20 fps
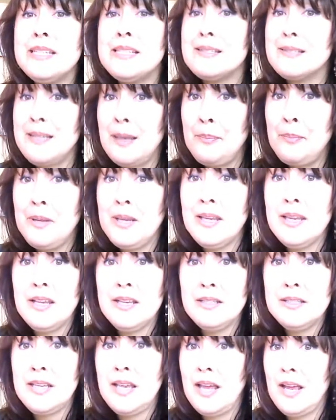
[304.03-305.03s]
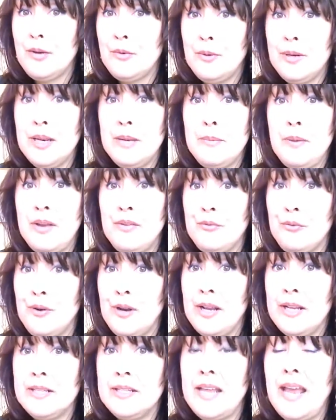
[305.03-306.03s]
stepping into equity, my
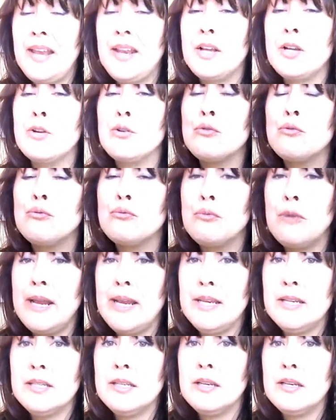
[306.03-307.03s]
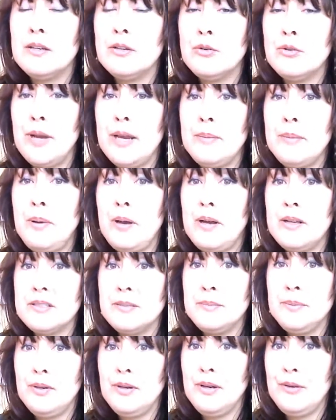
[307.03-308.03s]
friend, and a great, great
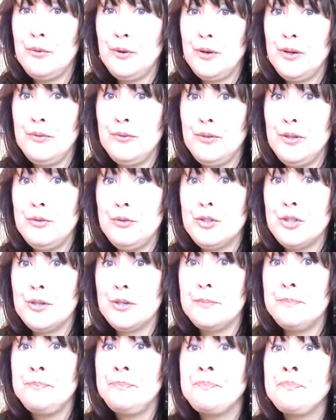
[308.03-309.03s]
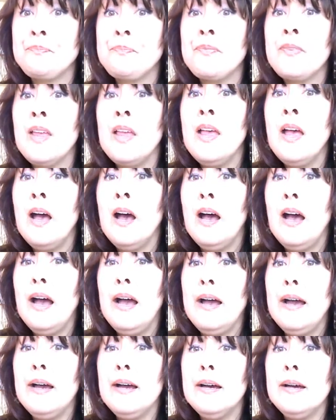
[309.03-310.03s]
possibility for your future.
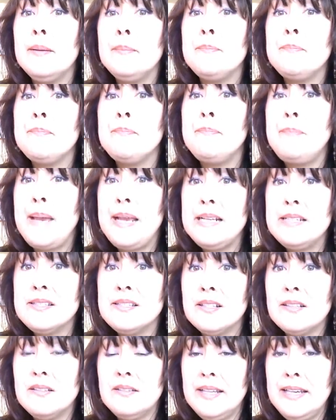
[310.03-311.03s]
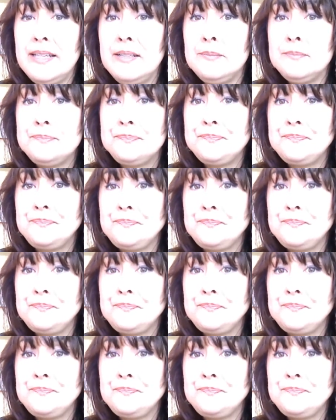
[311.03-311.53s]
Basically,